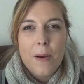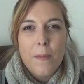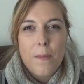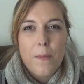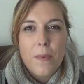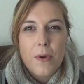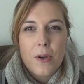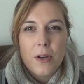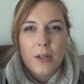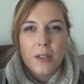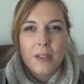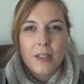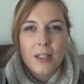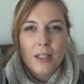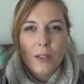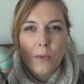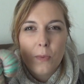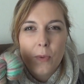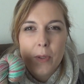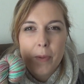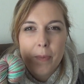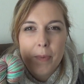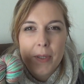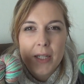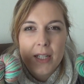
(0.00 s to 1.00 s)
But it
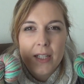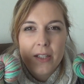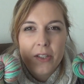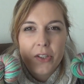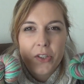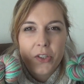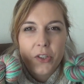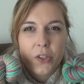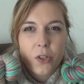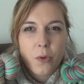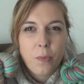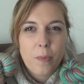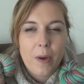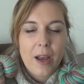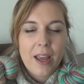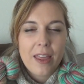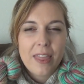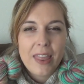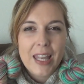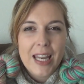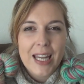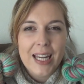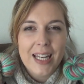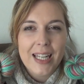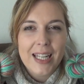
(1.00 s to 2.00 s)
will be in the shop, I
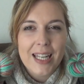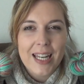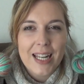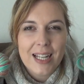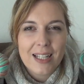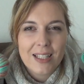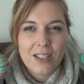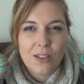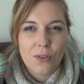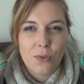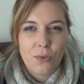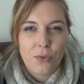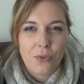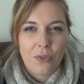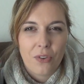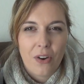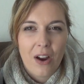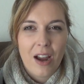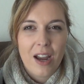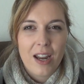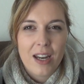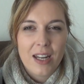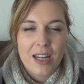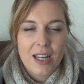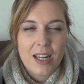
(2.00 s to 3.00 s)
think, next
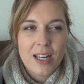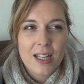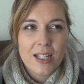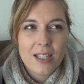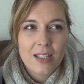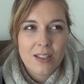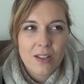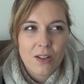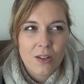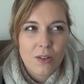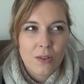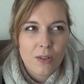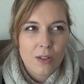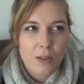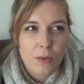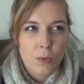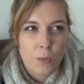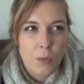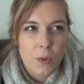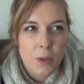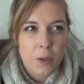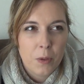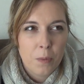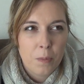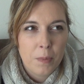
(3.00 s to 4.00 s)
Friday, so that
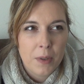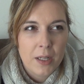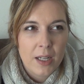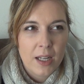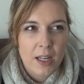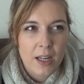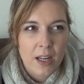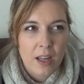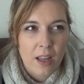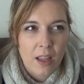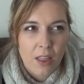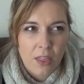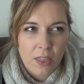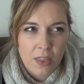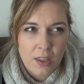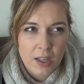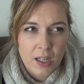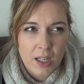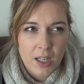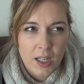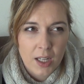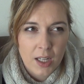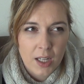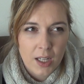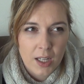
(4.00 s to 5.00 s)
will be
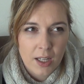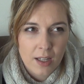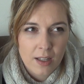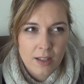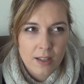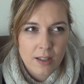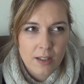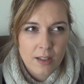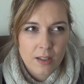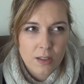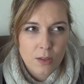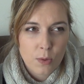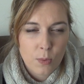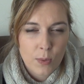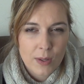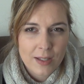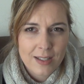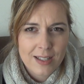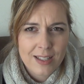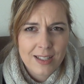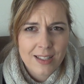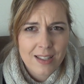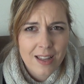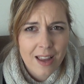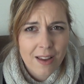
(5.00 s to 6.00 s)
the
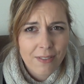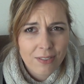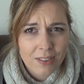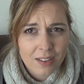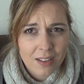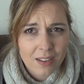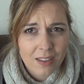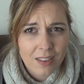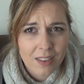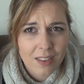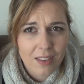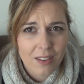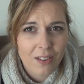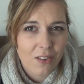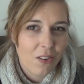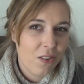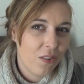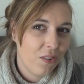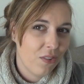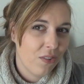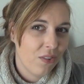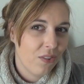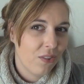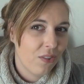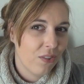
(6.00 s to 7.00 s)
27th
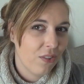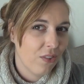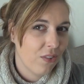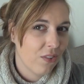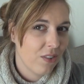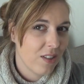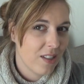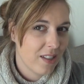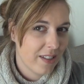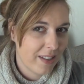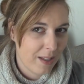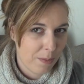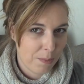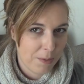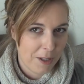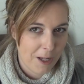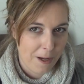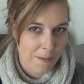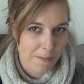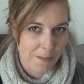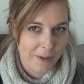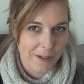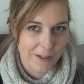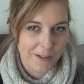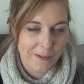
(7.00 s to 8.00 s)
of
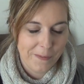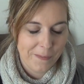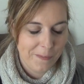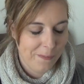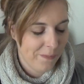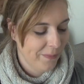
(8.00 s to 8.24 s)
September.